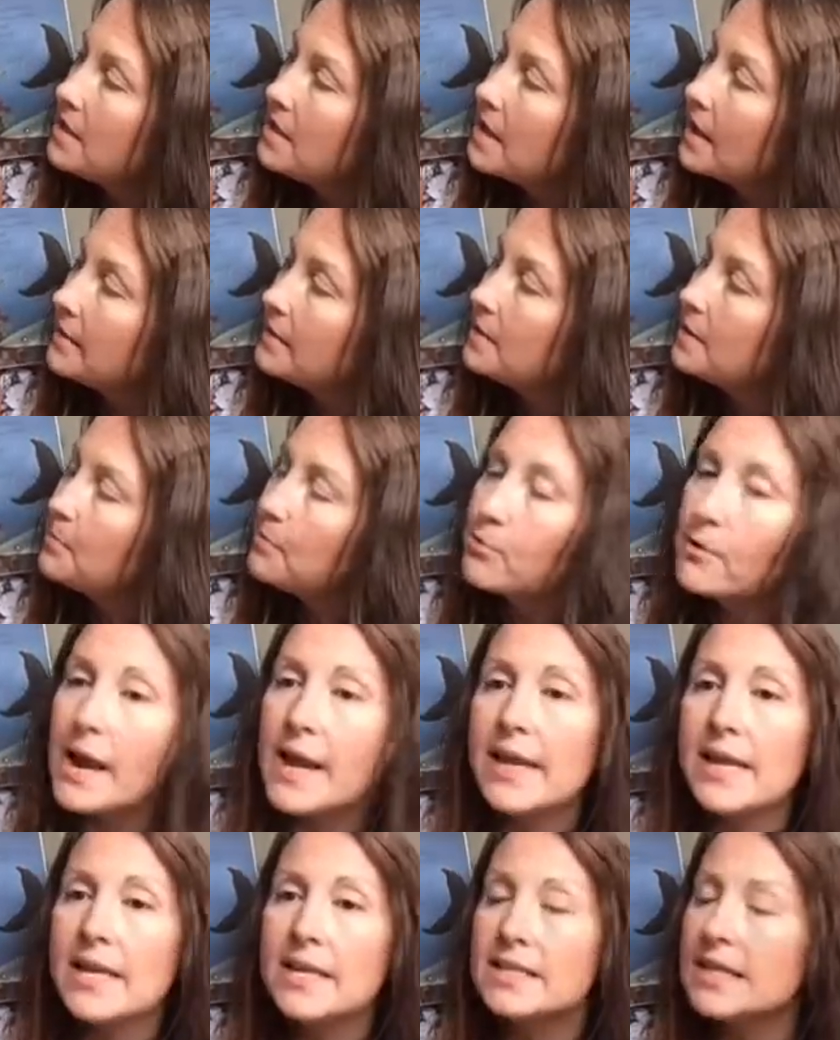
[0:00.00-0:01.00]
and
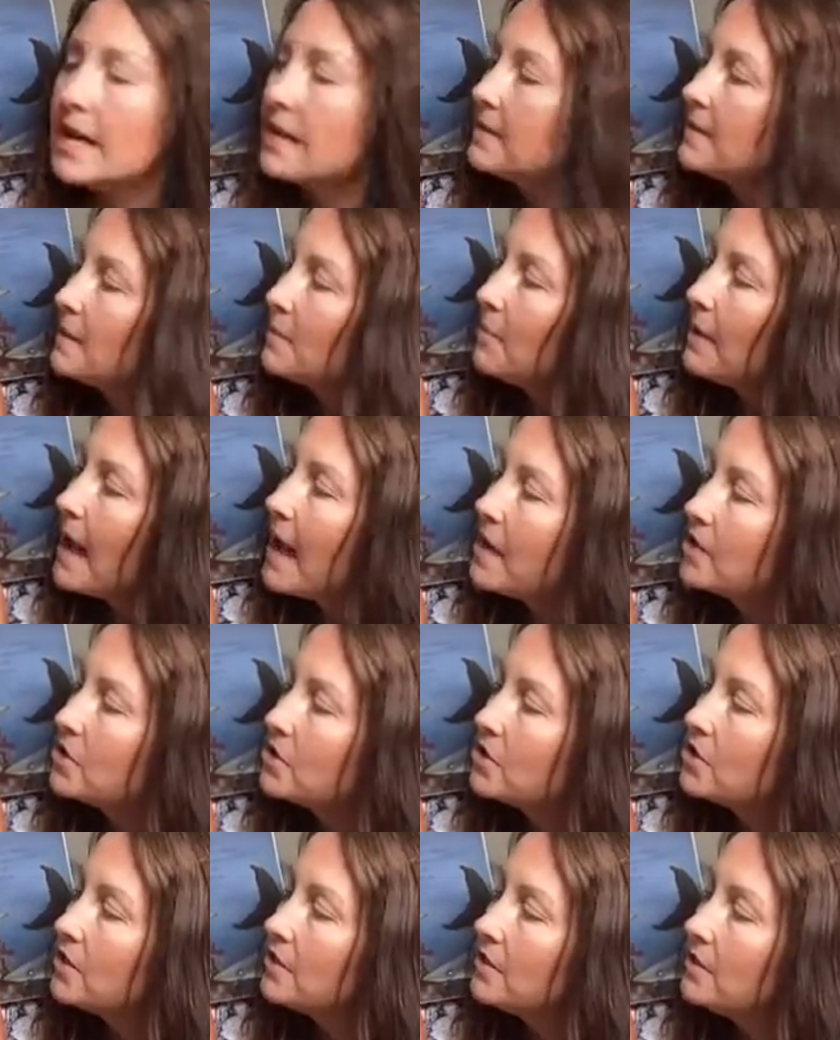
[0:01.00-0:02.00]
sprayed and
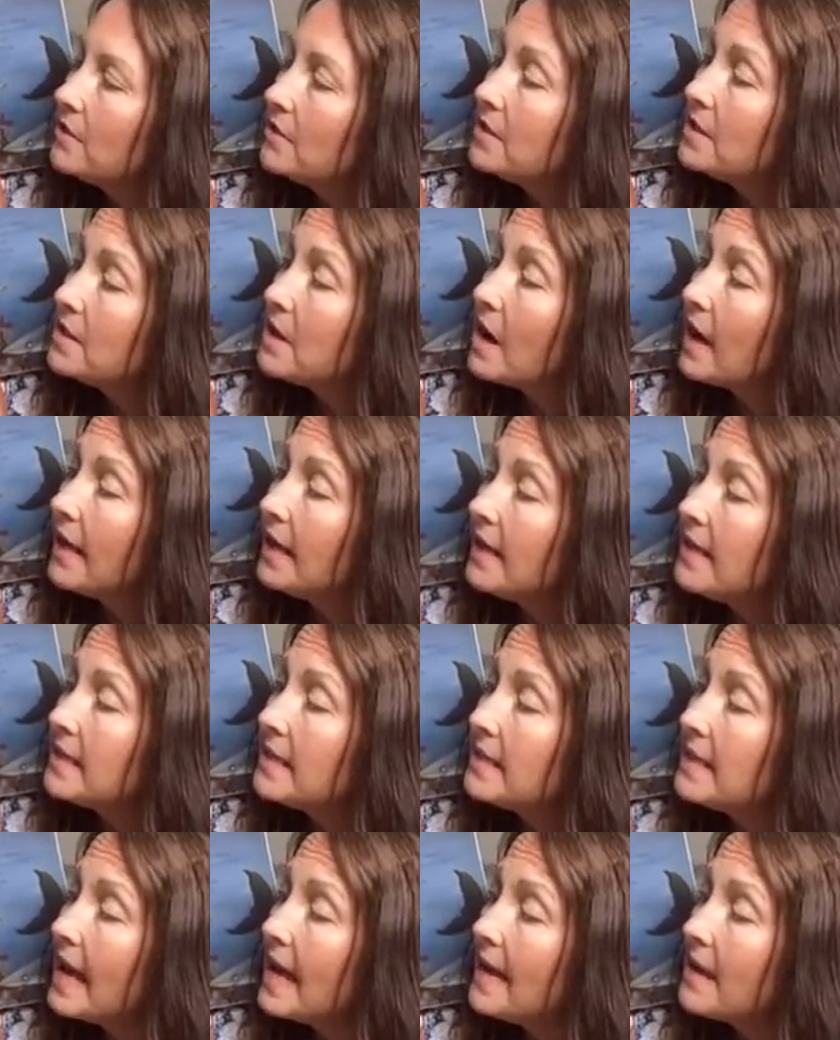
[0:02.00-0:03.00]
splashed the tiny
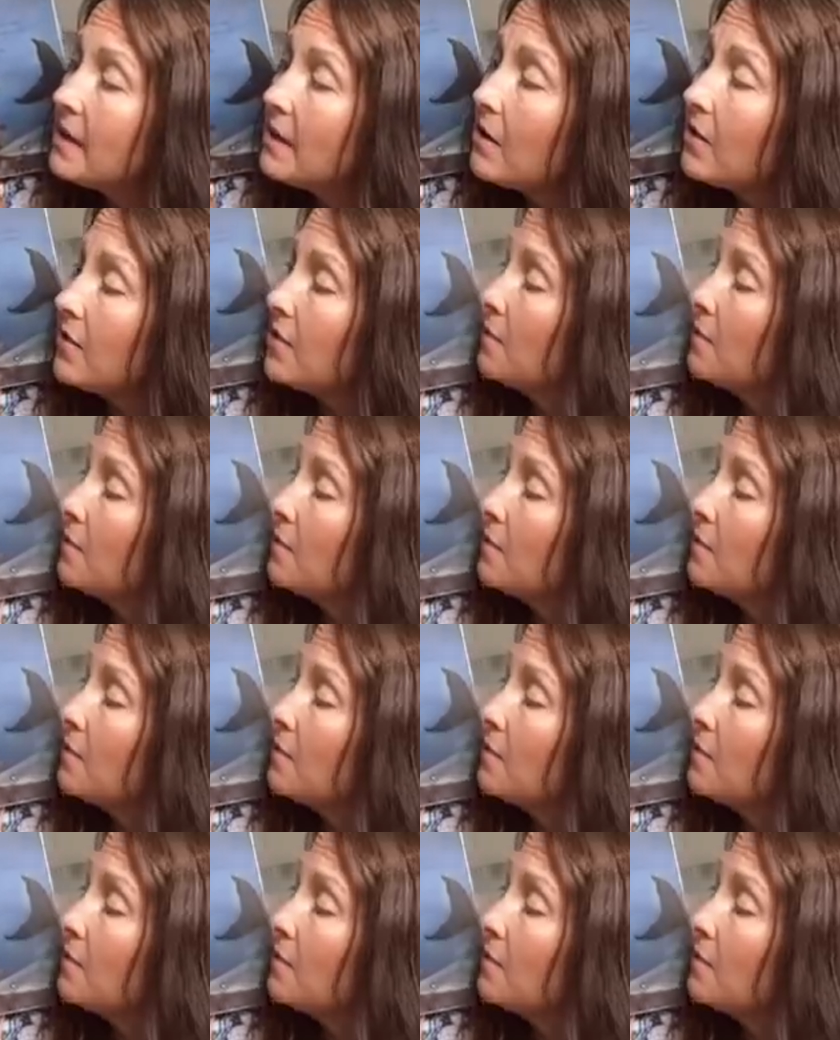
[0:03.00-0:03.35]
snail on